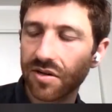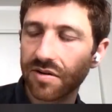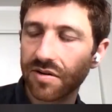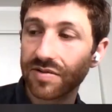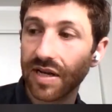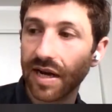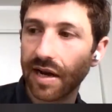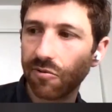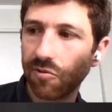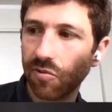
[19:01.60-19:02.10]
of
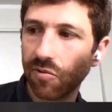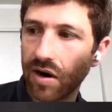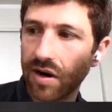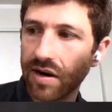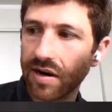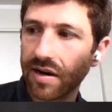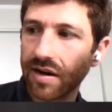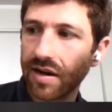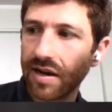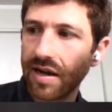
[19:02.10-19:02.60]

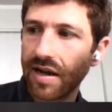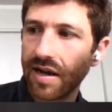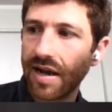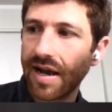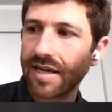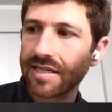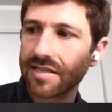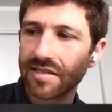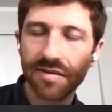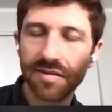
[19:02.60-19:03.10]
taiwan
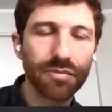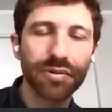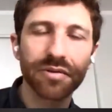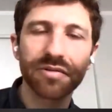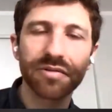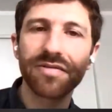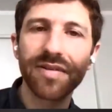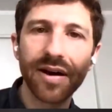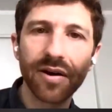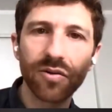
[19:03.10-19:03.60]
has some
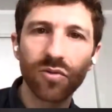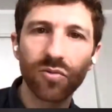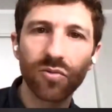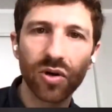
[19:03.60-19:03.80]
profound